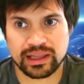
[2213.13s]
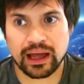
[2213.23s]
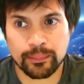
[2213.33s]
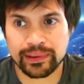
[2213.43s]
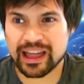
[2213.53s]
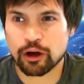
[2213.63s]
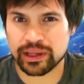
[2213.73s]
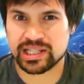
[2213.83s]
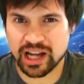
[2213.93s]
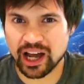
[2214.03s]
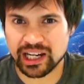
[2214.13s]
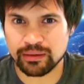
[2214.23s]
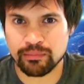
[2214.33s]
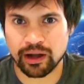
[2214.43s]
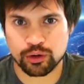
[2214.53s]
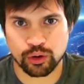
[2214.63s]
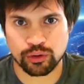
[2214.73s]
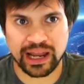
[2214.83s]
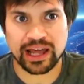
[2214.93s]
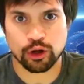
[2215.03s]
i mean that would be a tiny micro
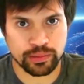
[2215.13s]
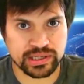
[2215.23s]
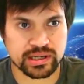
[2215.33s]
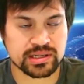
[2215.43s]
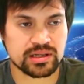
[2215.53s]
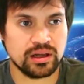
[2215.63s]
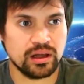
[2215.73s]
nano business